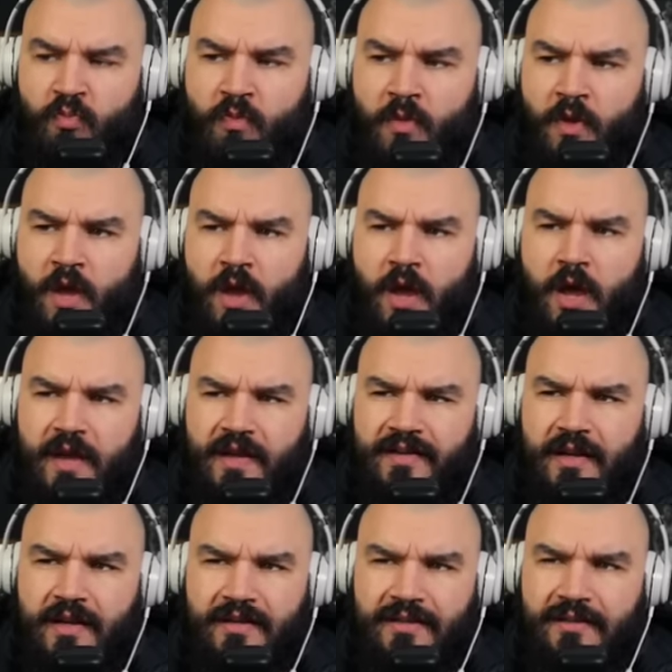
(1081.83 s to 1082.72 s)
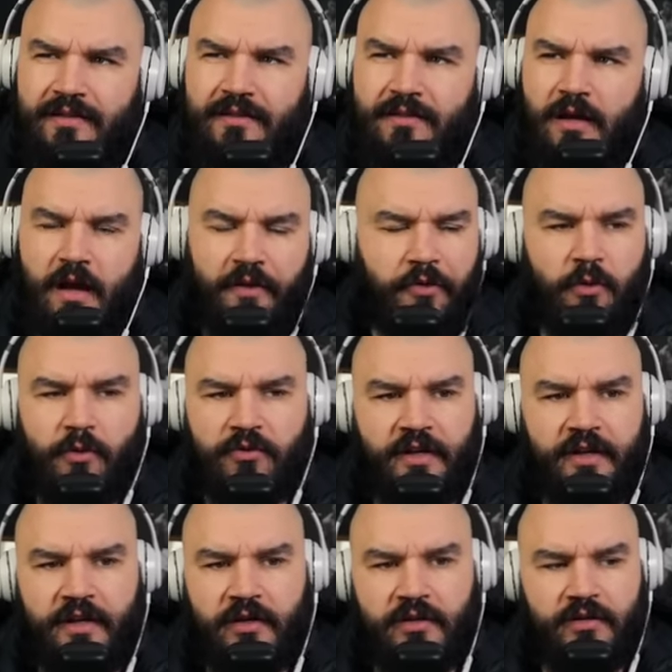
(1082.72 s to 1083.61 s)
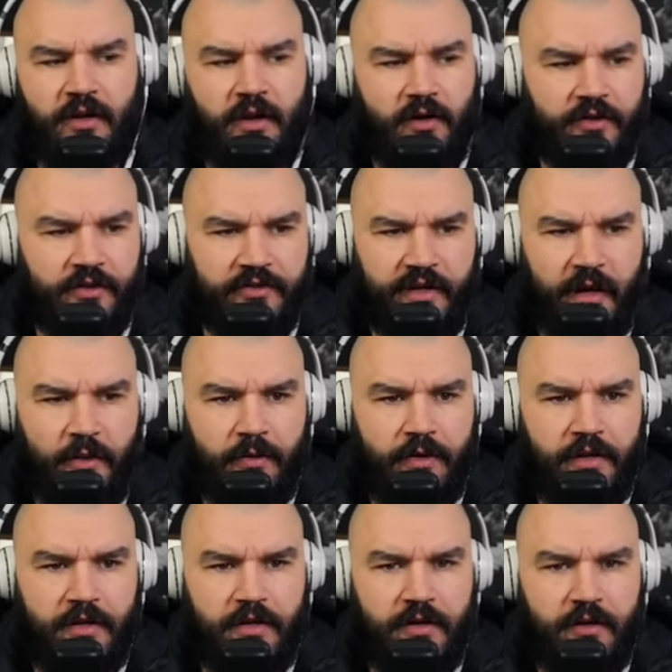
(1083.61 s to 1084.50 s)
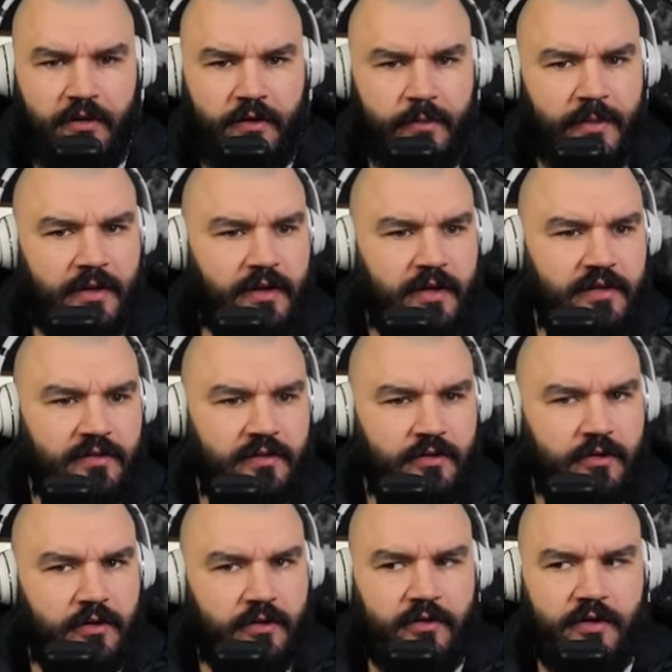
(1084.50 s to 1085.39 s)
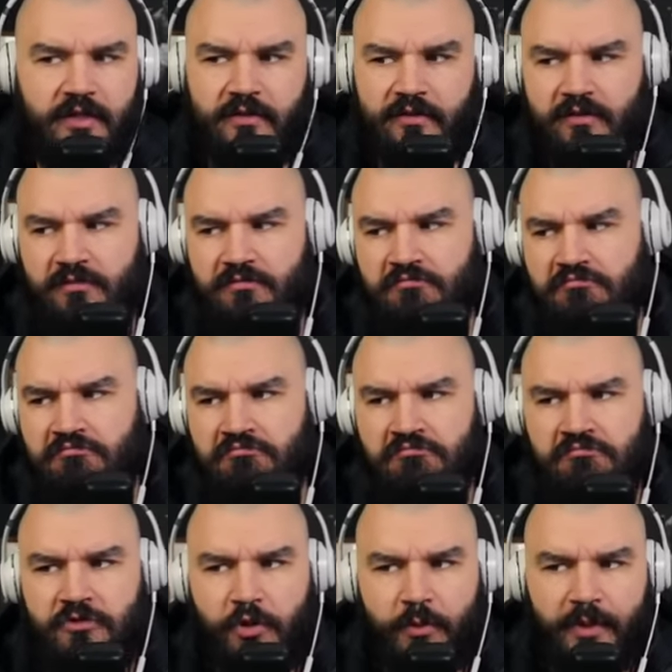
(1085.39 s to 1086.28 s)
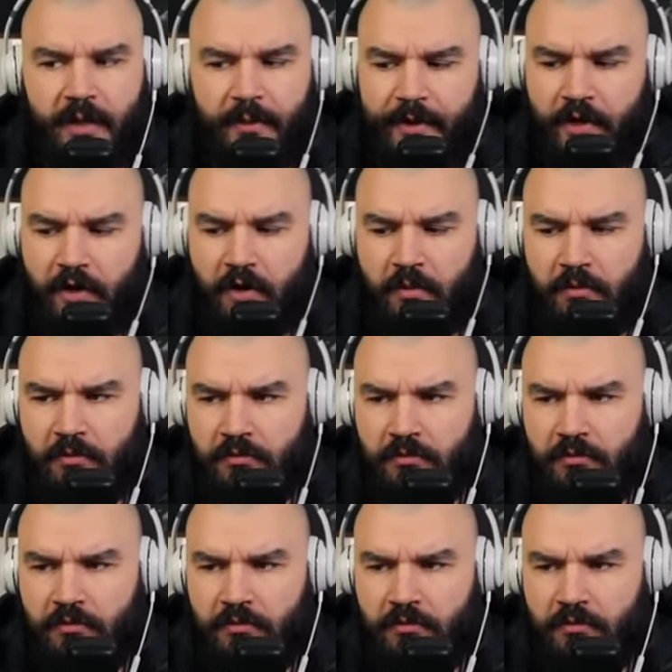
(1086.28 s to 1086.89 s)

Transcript: I thought it was like Qatar or Saudi, the Middle Eastern countries. Someone let me know.